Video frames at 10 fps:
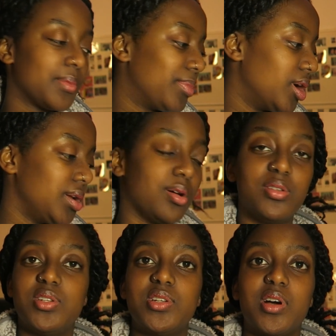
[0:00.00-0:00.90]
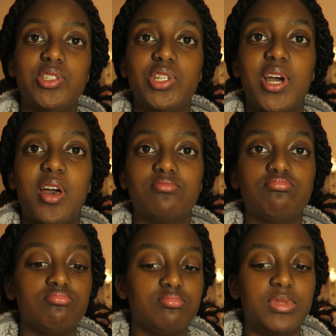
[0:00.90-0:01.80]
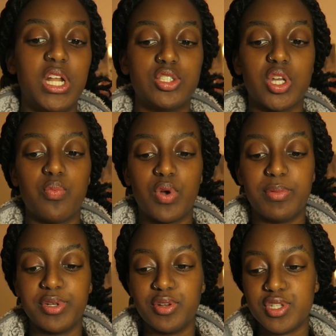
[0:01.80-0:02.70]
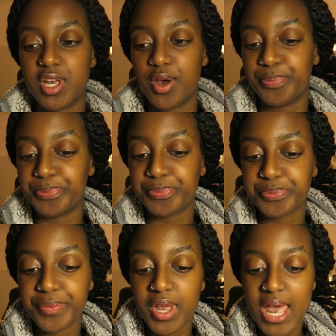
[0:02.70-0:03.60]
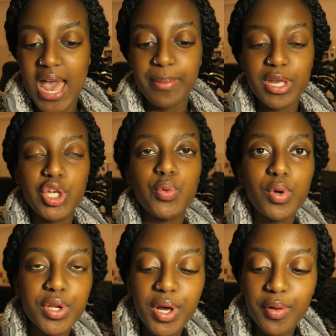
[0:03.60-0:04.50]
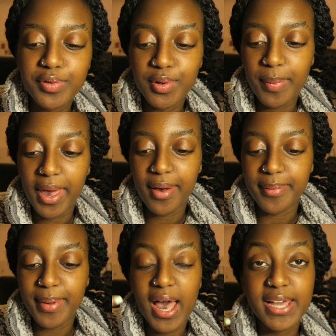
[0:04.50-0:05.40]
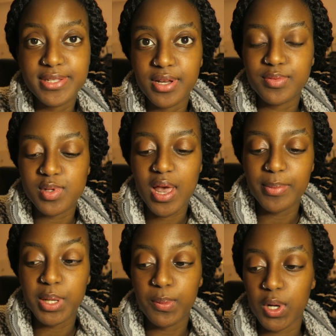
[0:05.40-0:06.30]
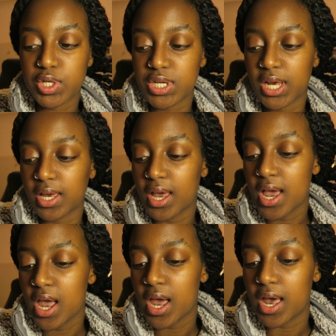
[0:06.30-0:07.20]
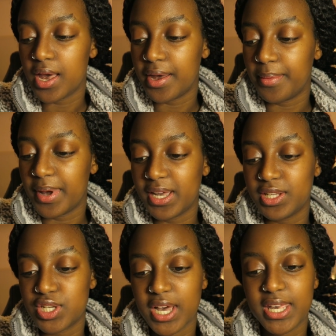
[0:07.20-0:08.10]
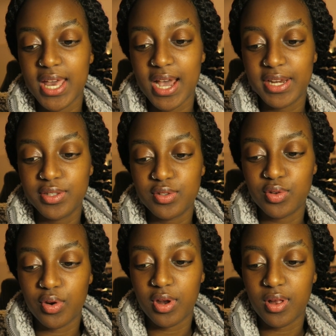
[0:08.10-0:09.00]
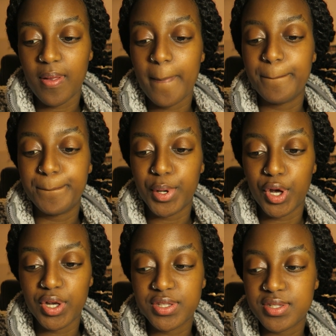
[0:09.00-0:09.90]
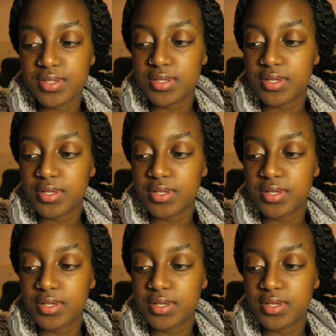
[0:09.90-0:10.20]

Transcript: putting on the charger and it's stopping what I'm doing. So I mean, you all know how to do makeup. I don't, so I'm gonna be watching a Jackie Aina tutorial, but